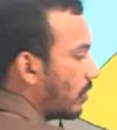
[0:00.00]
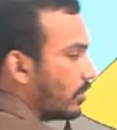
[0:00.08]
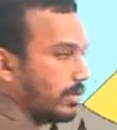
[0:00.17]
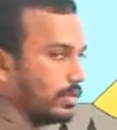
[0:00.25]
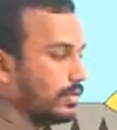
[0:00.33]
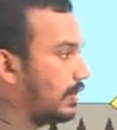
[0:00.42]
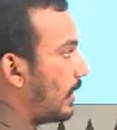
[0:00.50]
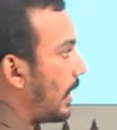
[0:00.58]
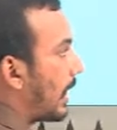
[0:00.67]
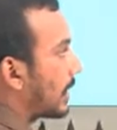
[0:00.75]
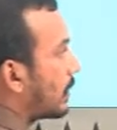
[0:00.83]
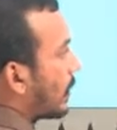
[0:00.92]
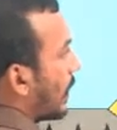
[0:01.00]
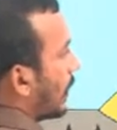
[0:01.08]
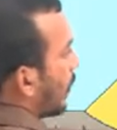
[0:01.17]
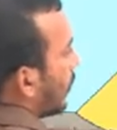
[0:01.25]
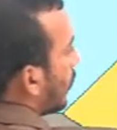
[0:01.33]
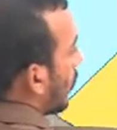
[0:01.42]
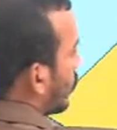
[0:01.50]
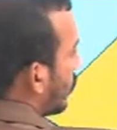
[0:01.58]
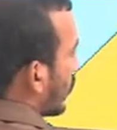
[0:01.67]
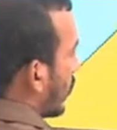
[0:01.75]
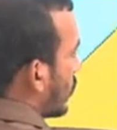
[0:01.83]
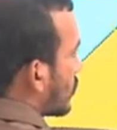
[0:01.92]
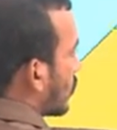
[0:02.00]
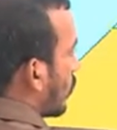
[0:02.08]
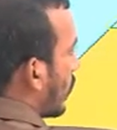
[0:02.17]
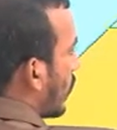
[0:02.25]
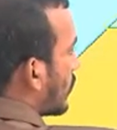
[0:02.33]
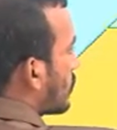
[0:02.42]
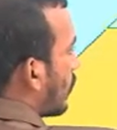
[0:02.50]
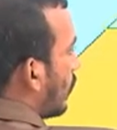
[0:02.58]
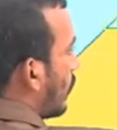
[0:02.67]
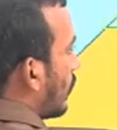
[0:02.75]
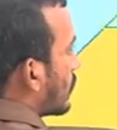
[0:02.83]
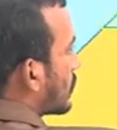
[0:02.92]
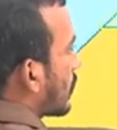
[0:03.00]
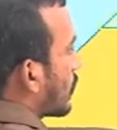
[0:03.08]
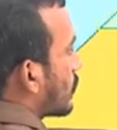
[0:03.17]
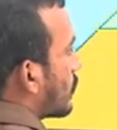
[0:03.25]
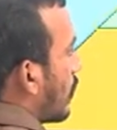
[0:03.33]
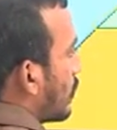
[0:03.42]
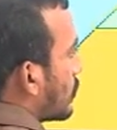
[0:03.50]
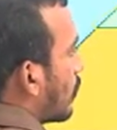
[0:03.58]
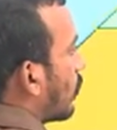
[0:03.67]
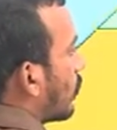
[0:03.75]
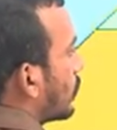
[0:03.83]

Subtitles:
other 100 kilonewton is known as surcharge load.